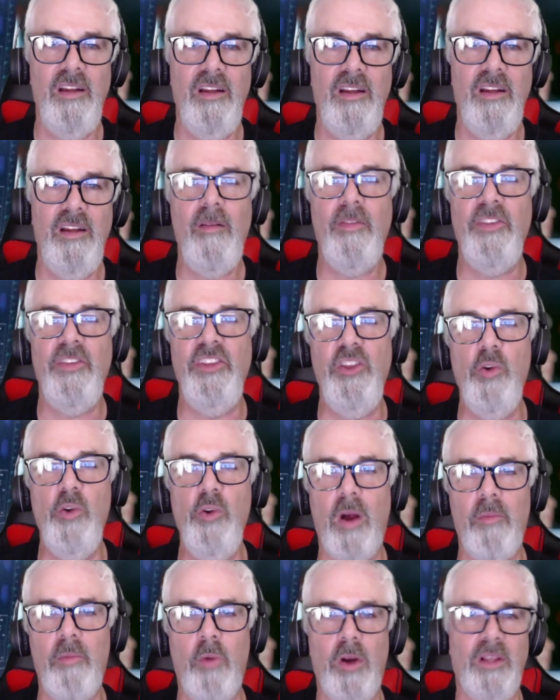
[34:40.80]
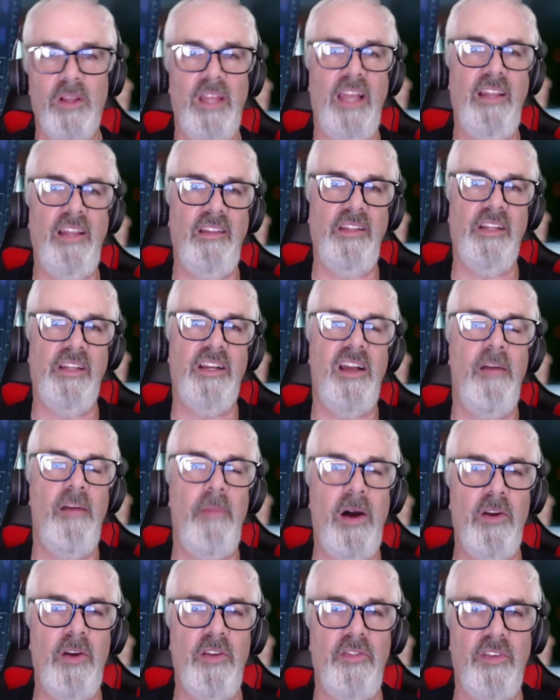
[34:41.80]
you are more likely to come
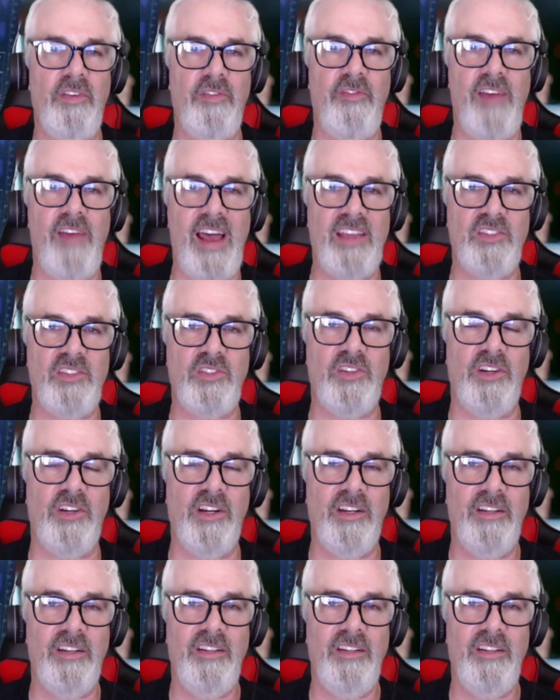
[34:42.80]
out of it faster